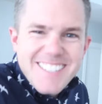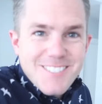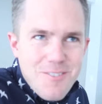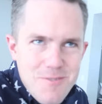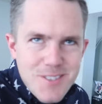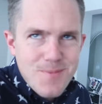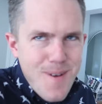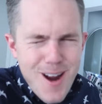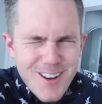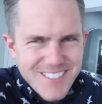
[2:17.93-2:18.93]
He's so
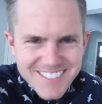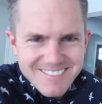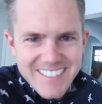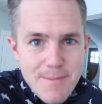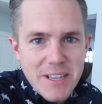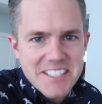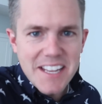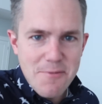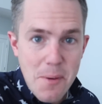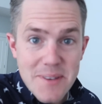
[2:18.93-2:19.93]
smart. He must
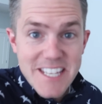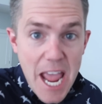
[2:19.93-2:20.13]
get them.